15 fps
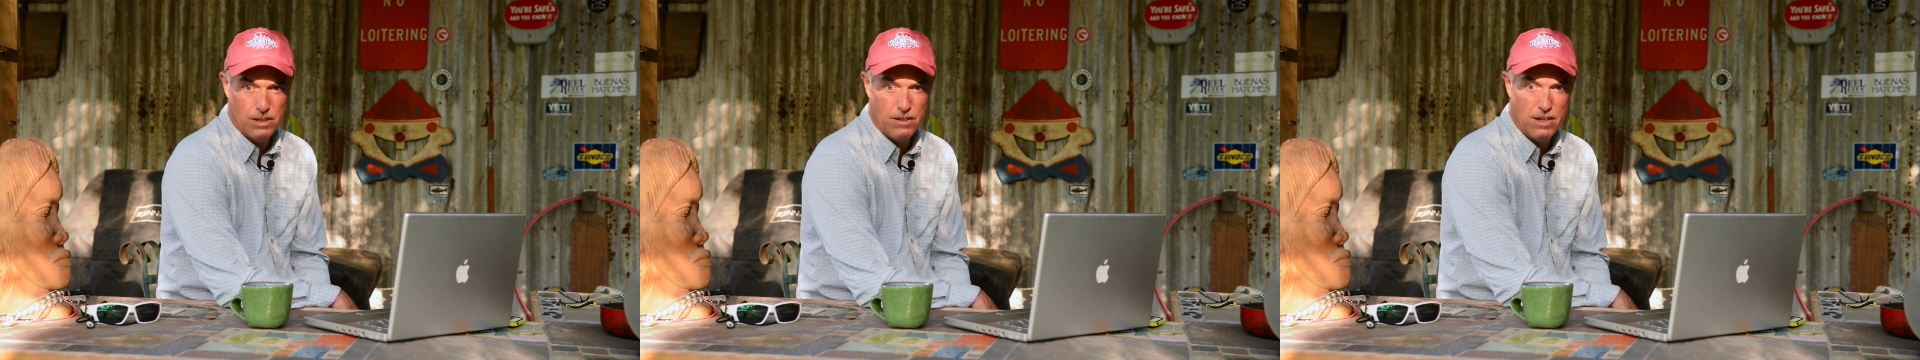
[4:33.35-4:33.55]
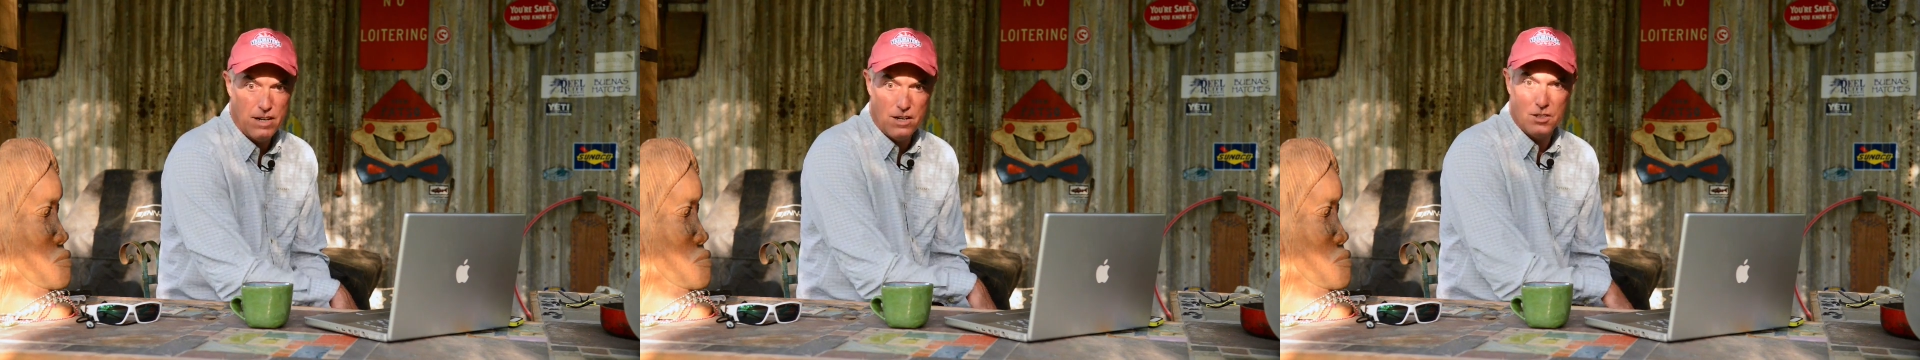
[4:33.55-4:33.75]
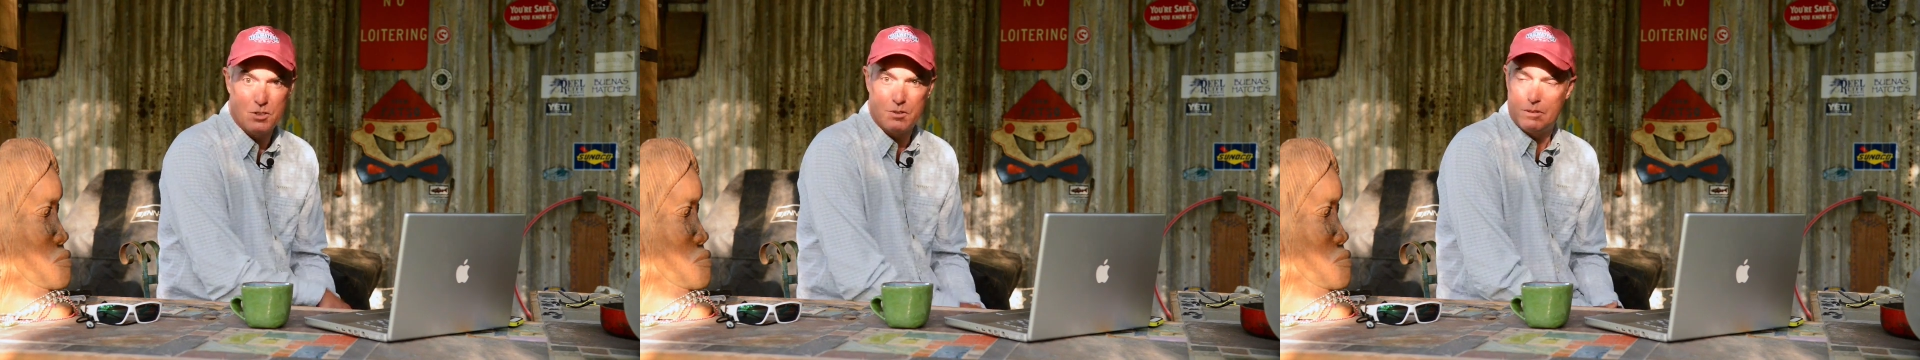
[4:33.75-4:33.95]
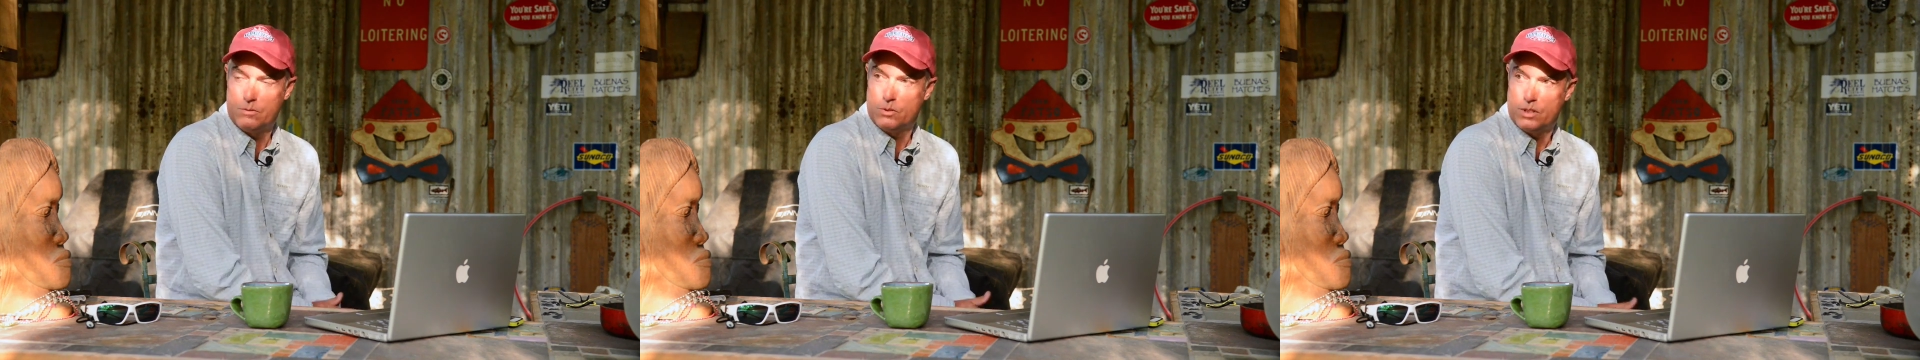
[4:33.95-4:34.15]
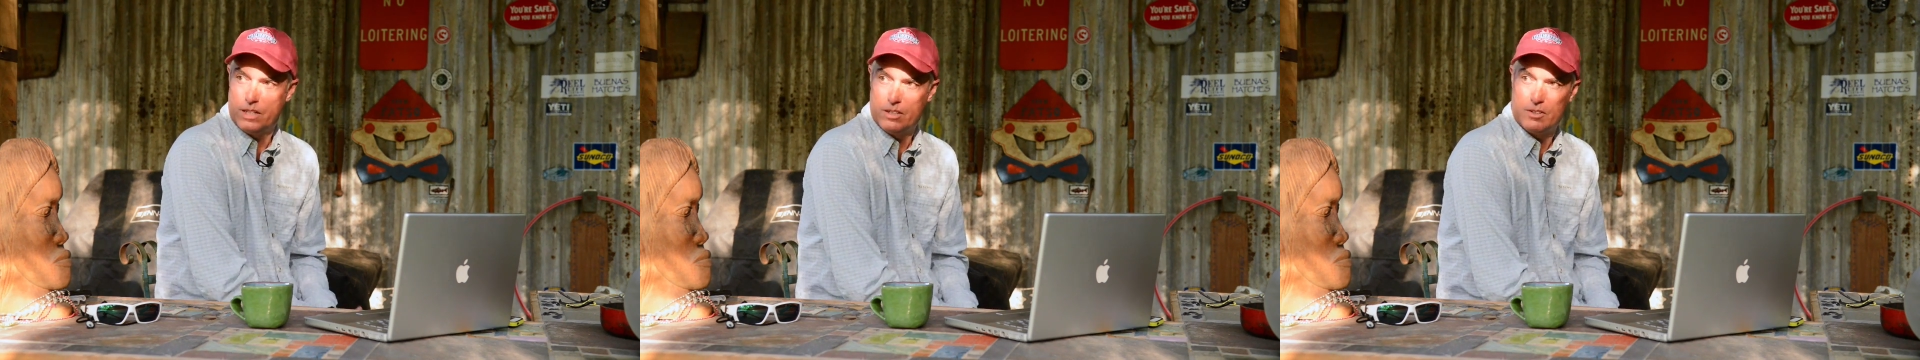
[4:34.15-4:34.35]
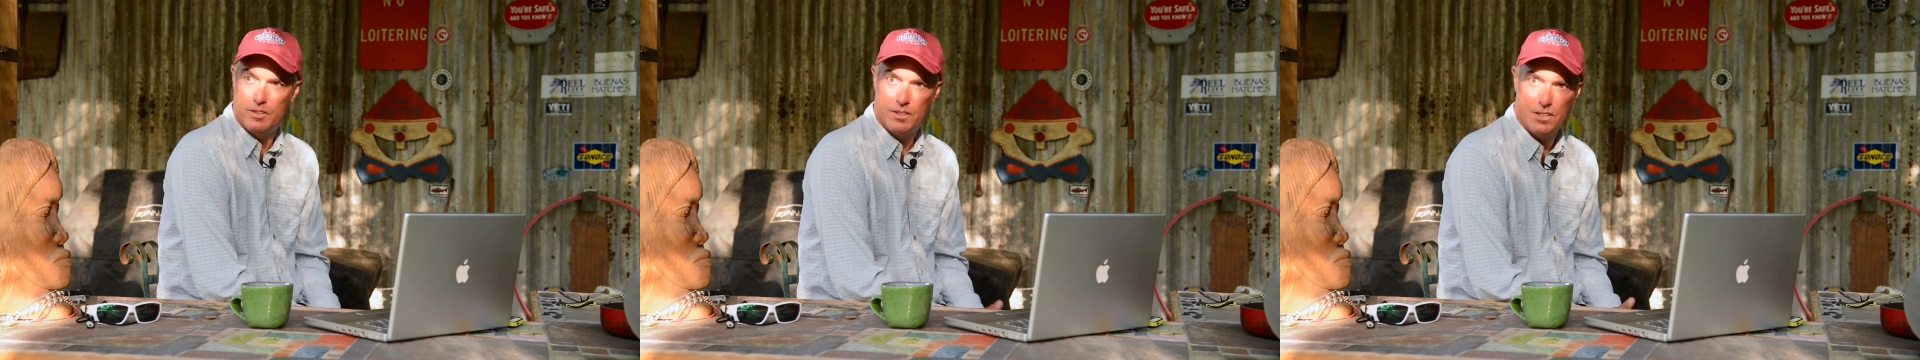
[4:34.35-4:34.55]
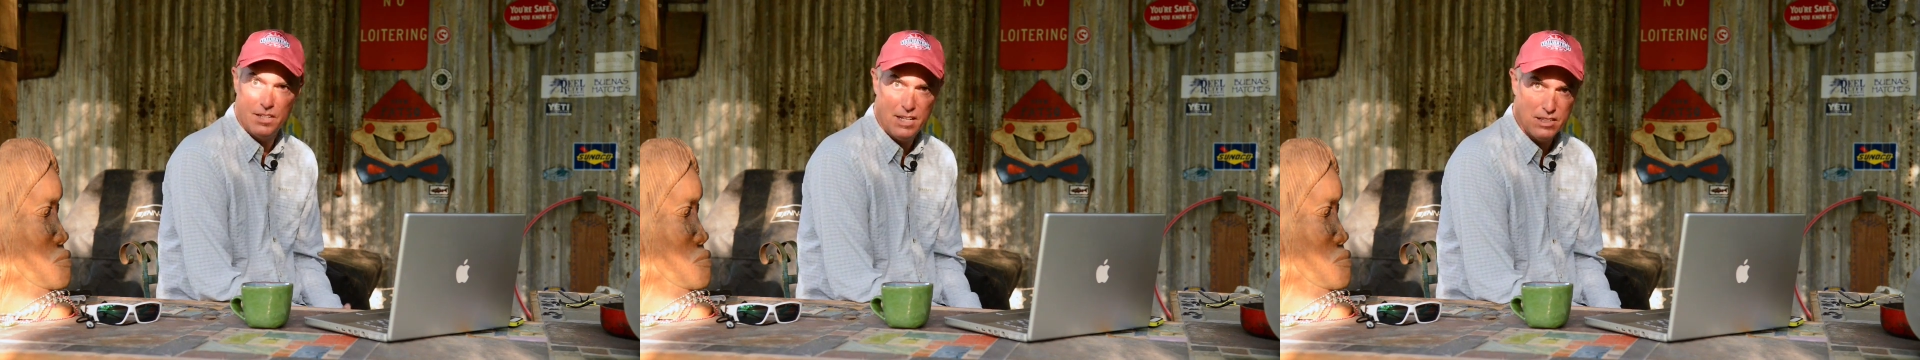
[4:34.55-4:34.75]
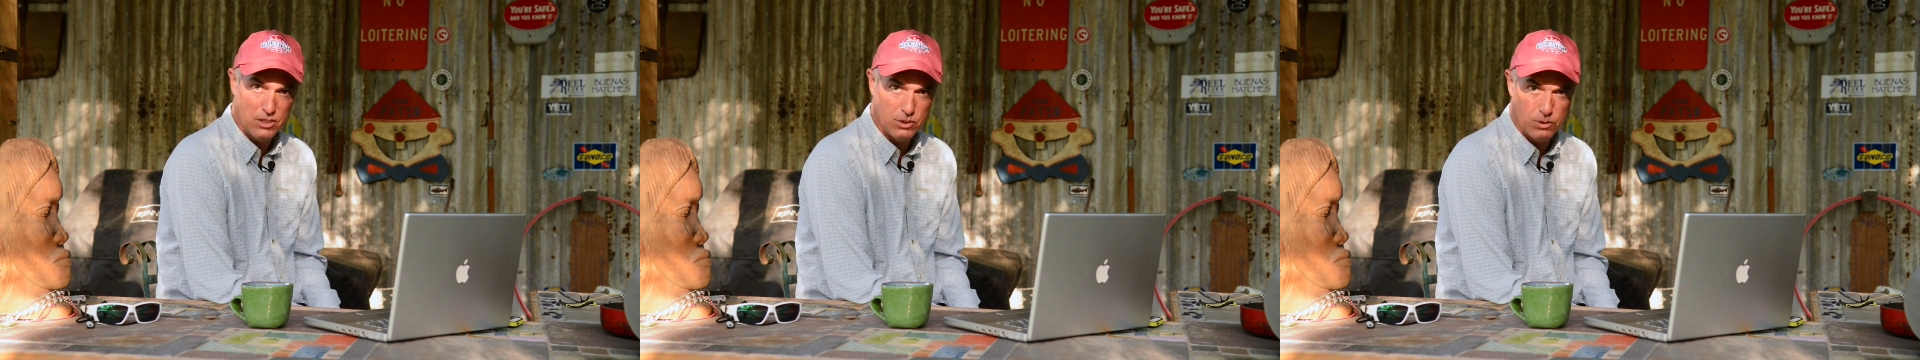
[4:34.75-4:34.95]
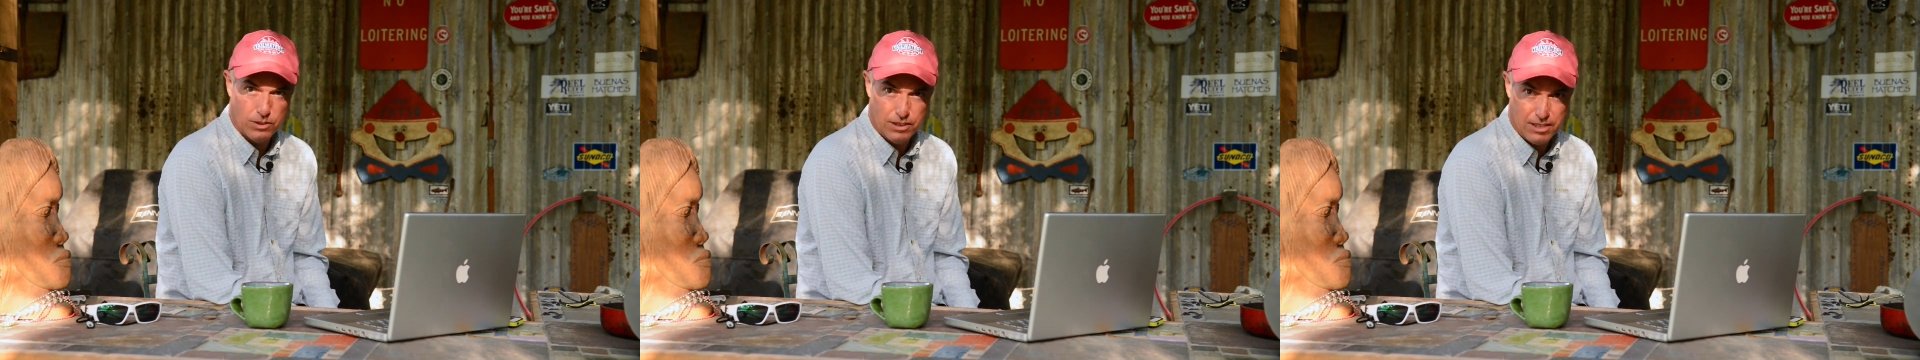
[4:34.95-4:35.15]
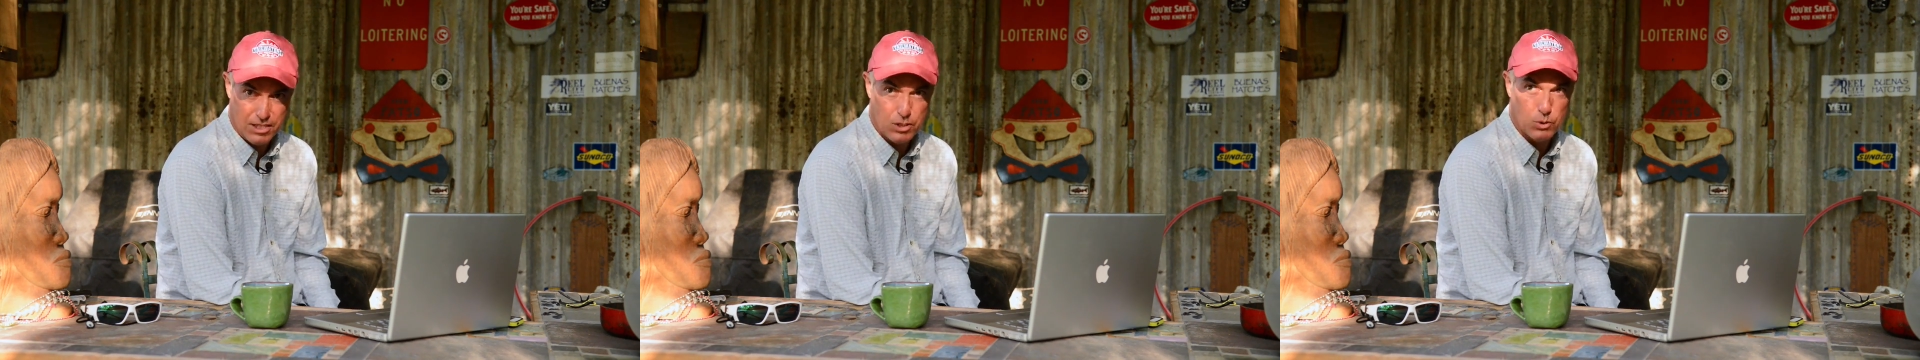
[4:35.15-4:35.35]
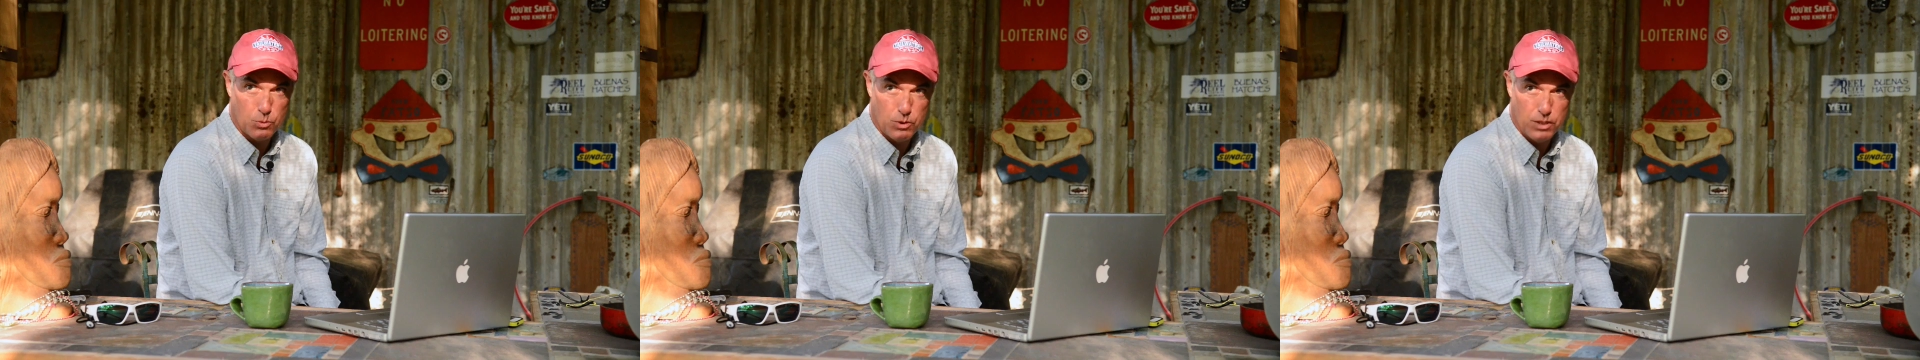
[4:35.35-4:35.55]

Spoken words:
the Airstream trailer in the next, this